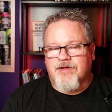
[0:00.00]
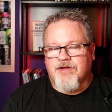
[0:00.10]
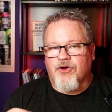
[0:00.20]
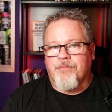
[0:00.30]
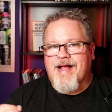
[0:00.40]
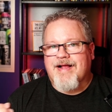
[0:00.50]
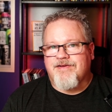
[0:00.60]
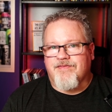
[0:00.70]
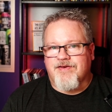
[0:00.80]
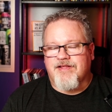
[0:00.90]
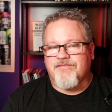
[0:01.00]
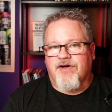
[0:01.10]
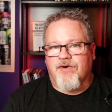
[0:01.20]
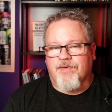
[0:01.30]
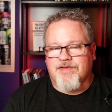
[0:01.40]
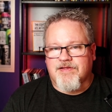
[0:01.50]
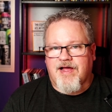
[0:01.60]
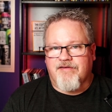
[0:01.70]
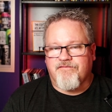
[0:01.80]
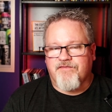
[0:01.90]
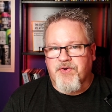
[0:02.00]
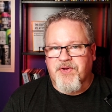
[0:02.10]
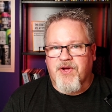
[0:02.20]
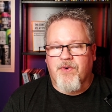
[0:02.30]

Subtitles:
go back to the default with live photo.